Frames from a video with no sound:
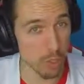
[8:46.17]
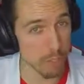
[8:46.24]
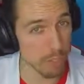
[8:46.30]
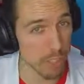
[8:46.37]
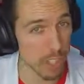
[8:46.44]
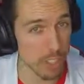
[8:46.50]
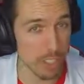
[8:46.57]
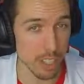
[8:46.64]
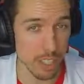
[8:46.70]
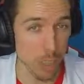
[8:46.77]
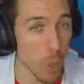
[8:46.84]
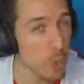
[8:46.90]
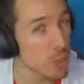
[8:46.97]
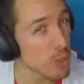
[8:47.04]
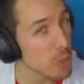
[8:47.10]
fingers at
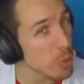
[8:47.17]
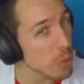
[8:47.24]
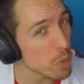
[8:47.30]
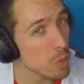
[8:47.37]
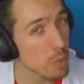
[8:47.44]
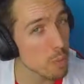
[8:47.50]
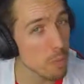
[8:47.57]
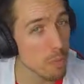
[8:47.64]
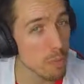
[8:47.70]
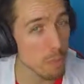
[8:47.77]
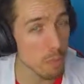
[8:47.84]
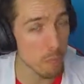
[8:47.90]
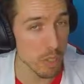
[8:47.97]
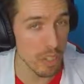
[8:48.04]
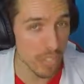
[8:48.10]
those two
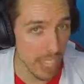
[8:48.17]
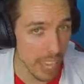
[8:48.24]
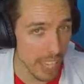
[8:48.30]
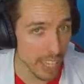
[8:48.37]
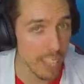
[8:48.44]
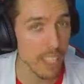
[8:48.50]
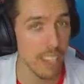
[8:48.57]
per se.